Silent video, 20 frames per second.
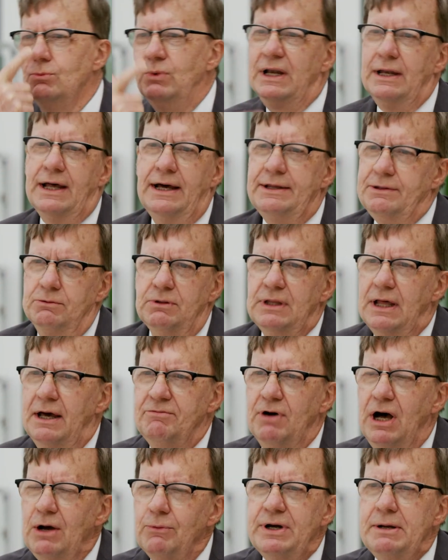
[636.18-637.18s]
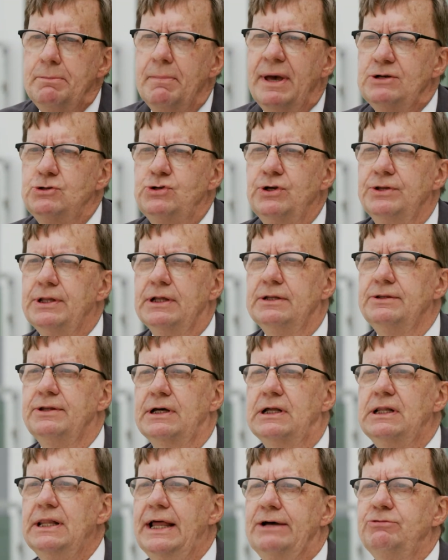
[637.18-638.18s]
Well, I've already mentioned the
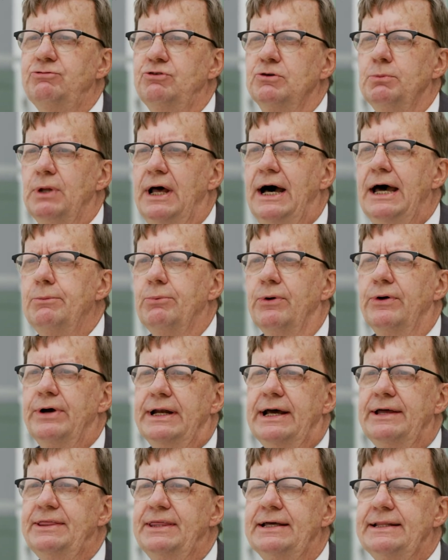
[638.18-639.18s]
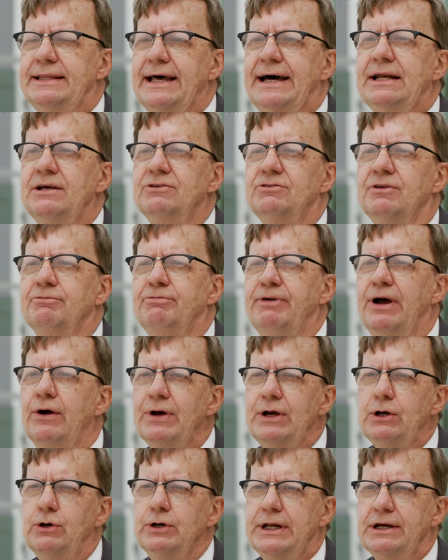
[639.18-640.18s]
classroom library, and I think that is a
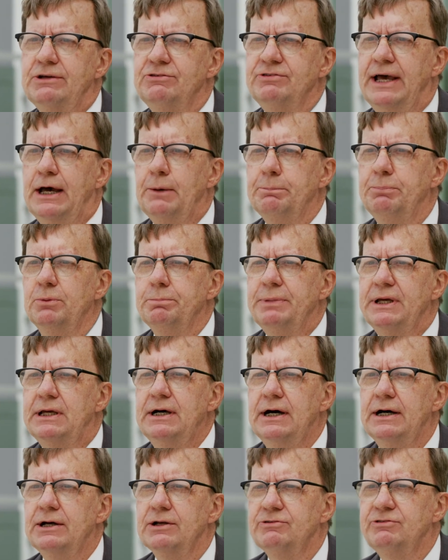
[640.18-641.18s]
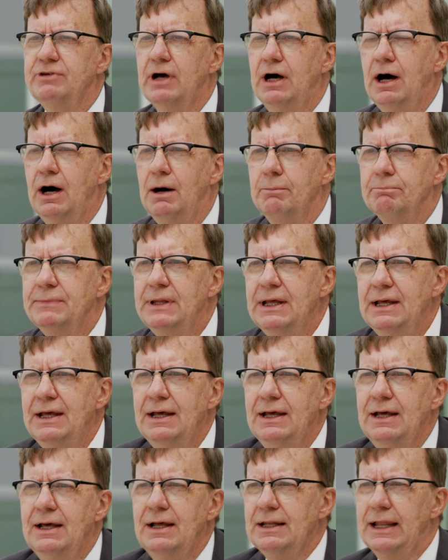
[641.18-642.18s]
very good example because,
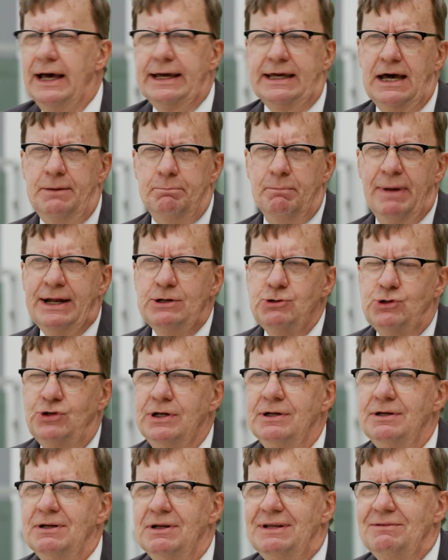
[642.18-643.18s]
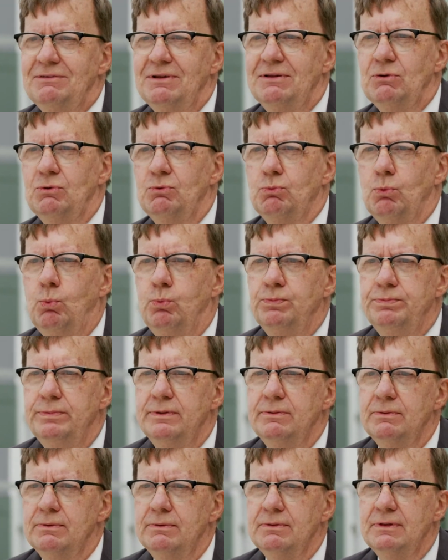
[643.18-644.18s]
like I mentioned,
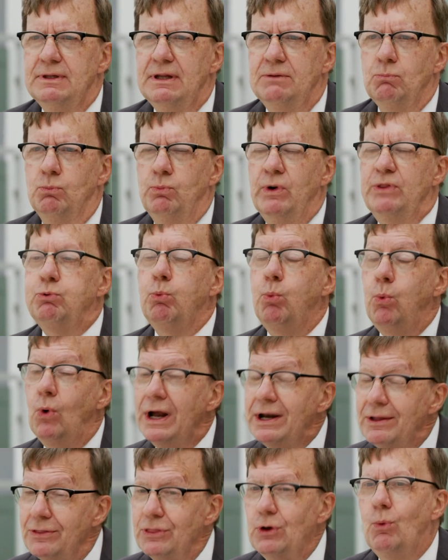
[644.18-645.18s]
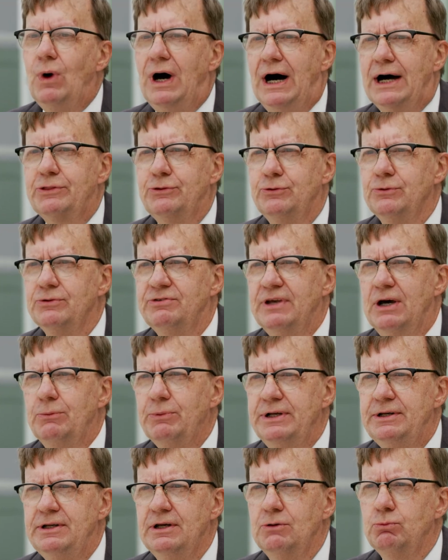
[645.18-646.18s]
with one of the walkthroughs that
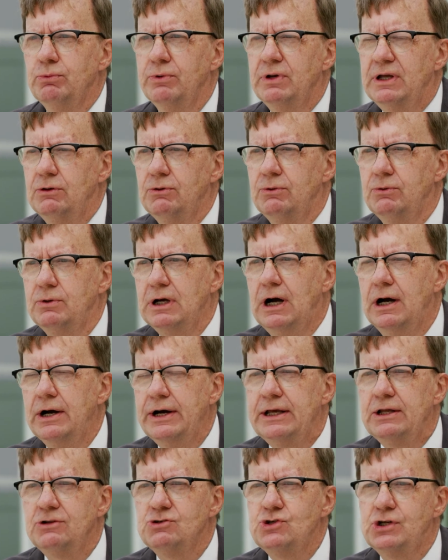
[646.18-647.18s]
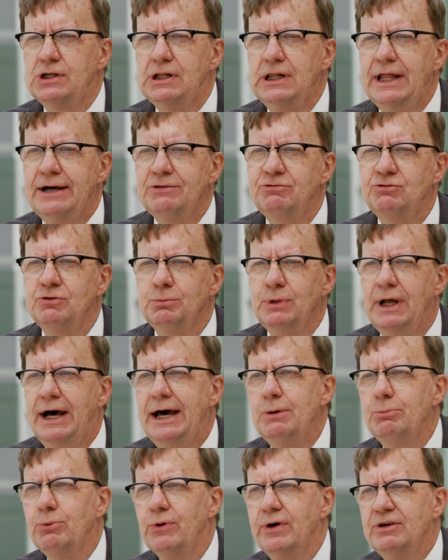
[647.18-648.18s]
we did regarding classroom
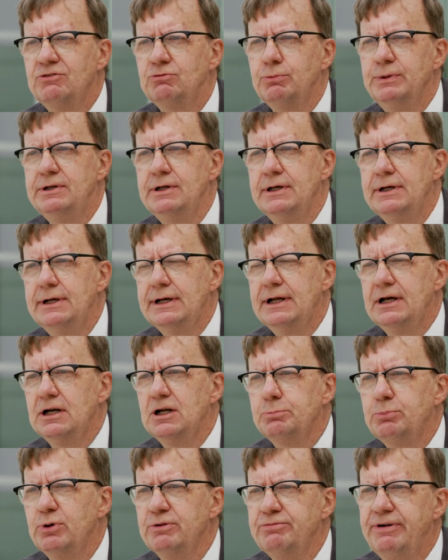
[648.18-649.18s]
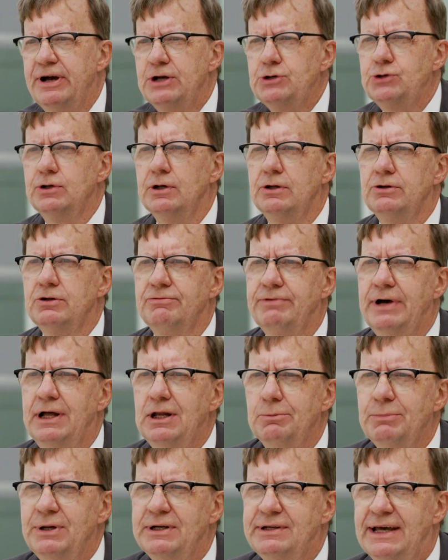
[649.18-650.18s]
libraries, we did it on a professional
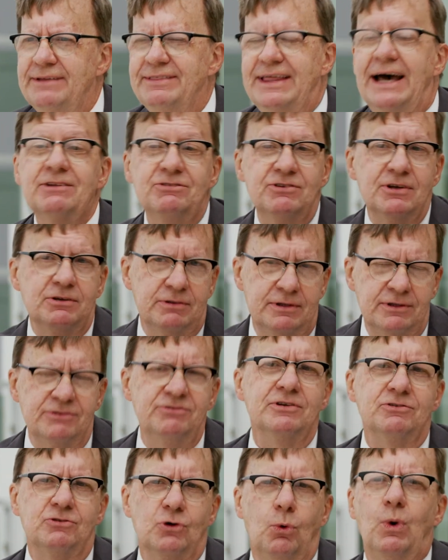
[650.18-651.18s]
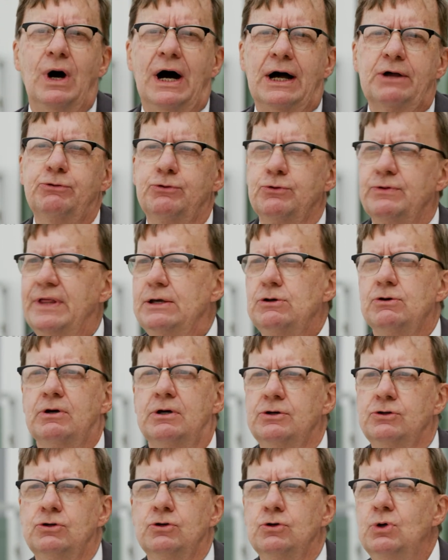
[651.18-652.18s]
development day. This is a walkthrough that you
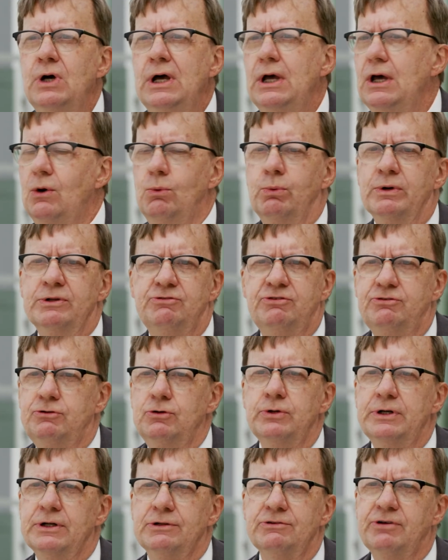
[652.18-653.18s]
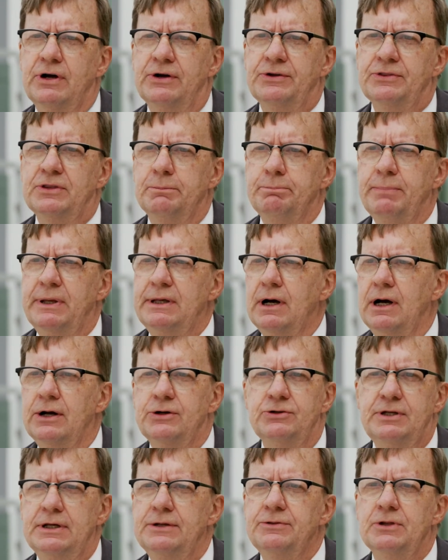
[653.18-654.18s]
can do when students
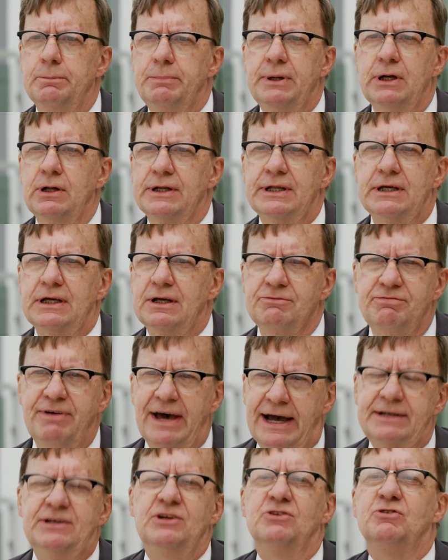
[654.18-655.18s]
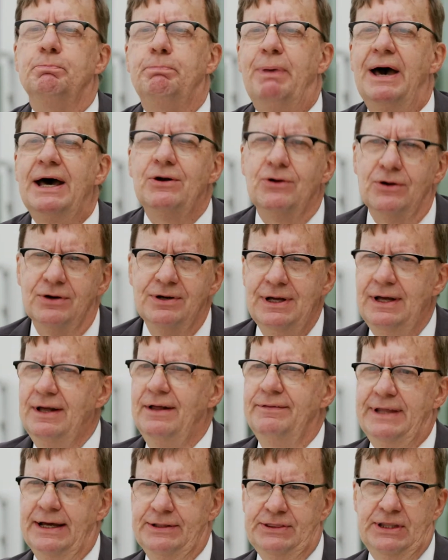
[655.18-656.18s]
aren't in the building. In fact, it's better
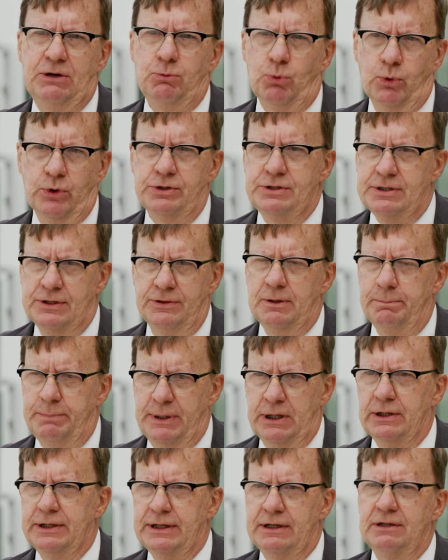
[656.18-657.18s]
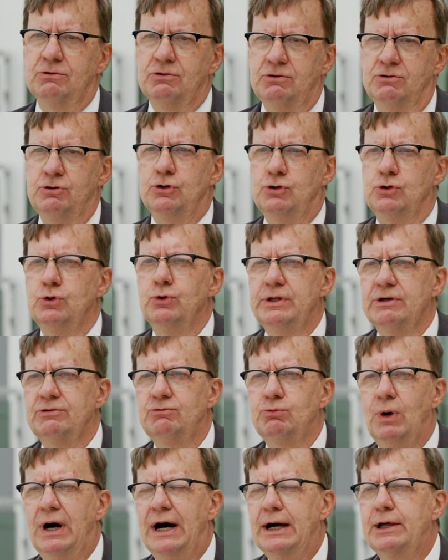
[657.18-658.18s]
that they weren't in the building to do
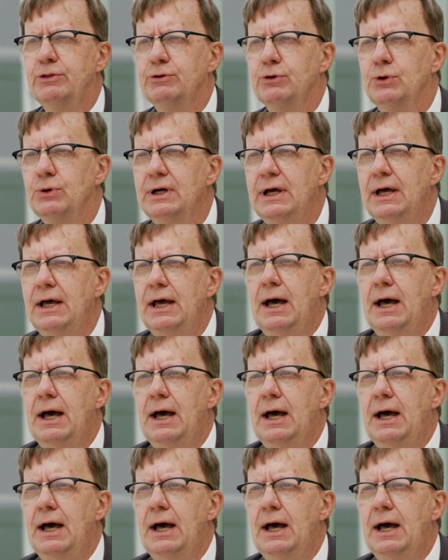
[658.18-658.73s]
this walkthrough.